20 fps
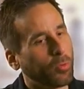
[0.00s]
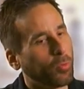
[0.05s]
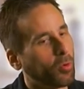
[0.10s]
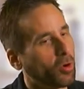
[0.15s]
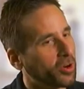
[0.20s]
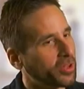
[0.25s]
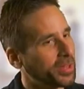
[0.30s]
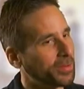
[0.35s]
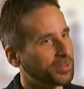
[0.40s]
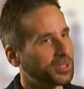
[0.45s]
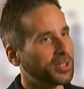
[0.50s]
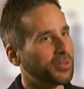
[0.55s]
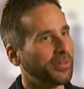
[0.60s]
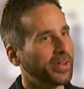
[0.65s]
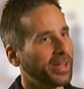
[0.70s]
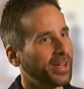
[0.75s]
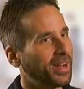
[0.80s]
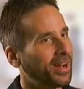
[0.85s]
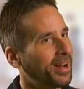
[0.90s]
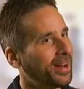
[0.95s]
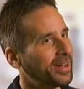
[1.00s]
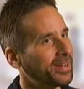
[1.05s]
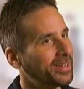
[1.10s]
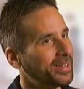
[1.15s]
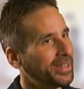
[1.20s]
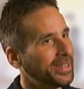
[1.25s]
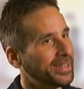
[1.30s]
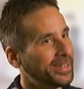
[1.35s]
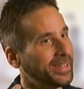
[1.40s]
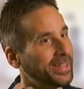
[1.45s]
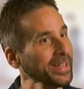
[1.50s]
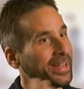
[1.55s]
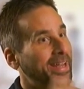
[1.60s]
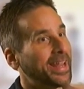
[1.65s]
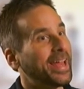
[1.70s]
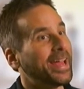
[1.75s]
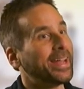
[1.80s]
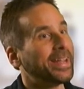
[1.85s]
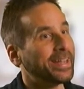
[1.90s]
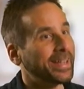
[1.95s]
work that was going on in
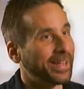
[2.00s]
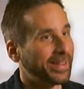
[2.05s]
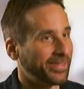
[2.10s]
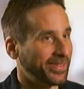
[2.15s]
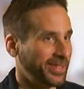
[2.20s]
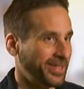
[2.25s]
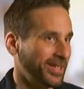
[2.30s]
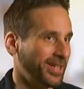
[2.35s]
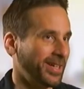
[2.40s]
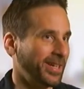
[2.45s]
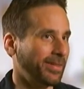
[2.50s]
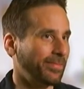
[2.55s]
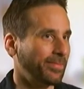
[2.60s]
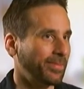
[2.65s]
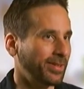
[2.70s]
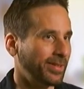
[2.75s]
DNA at the time.